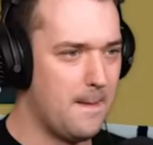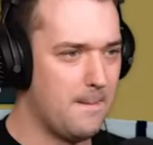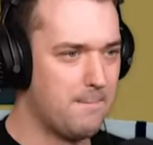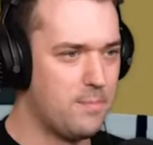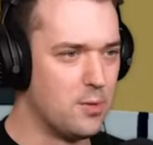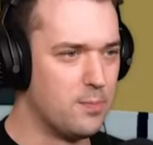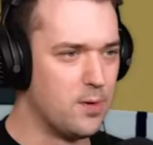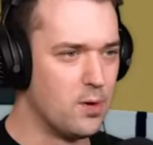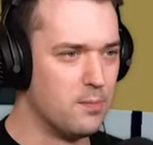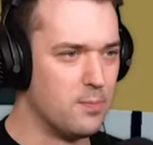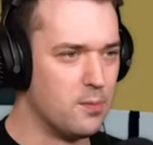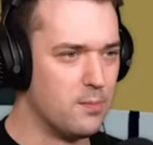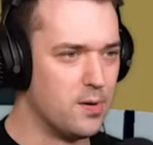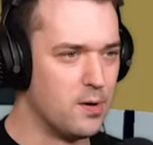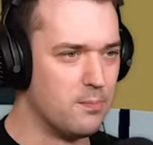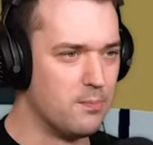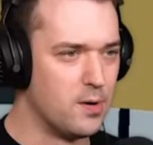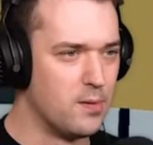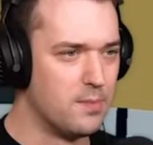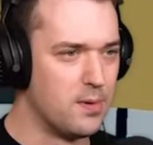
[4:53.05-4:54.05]
Boom, boom, boom, boom,
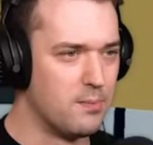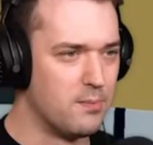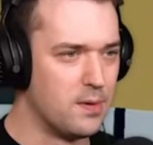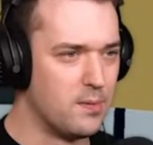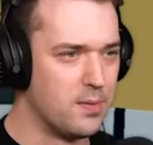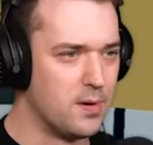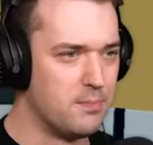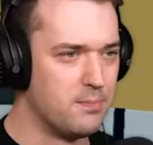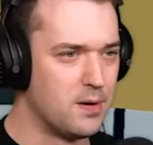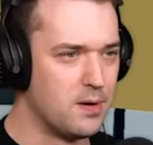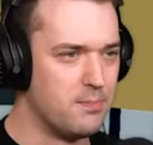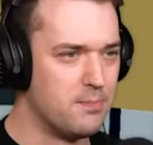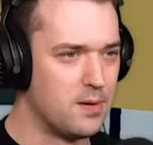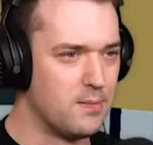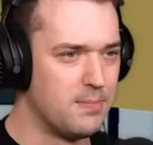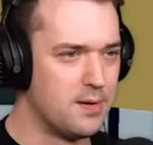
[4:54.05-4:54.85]
boom, boom, boom, boom, boom, boom,